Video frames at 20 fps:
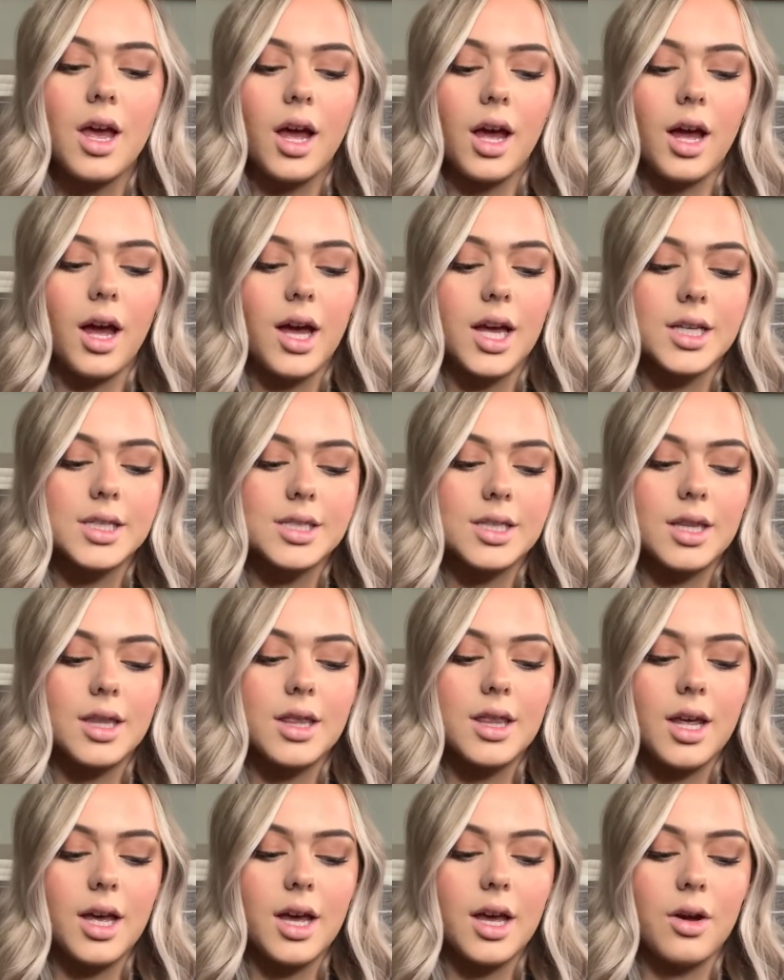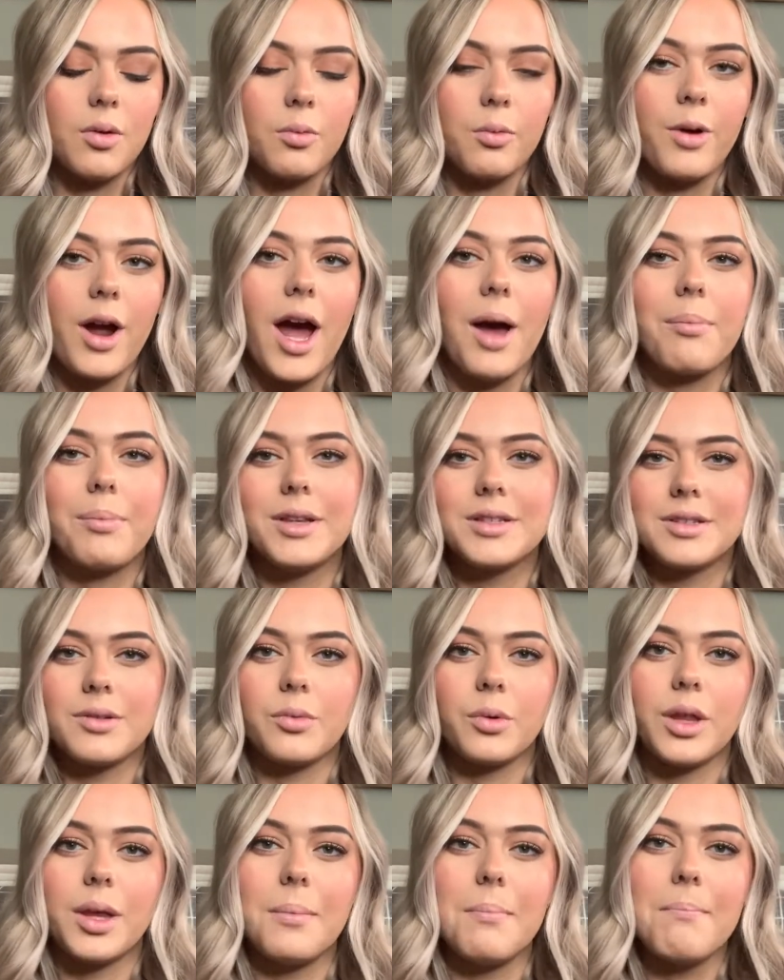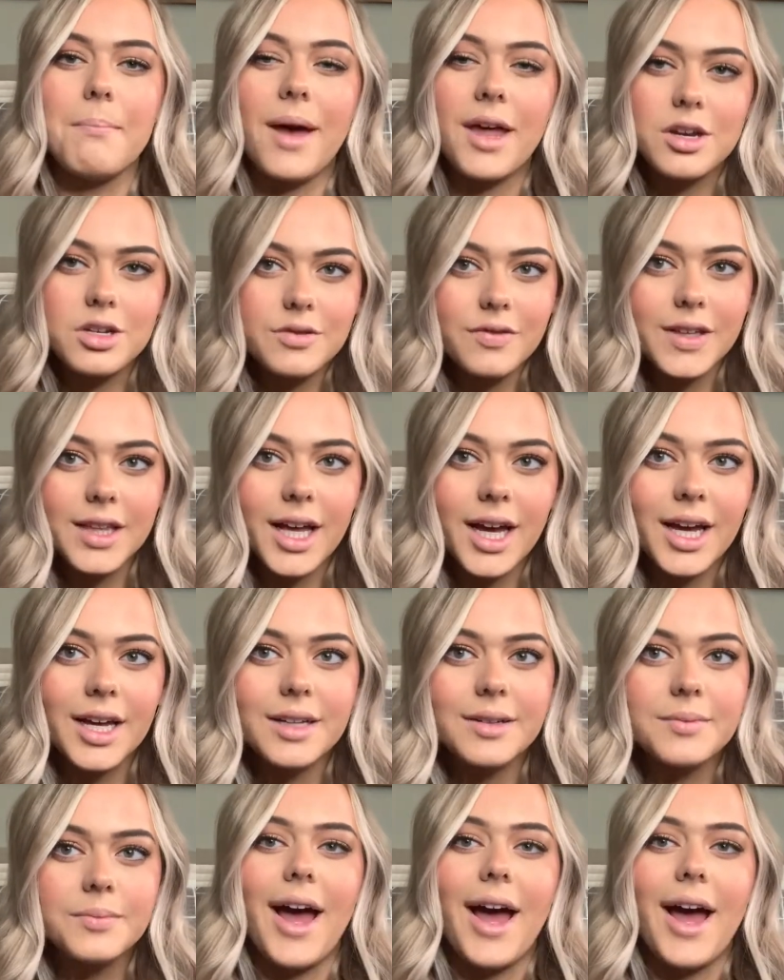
because the wrap isn't really meant for that.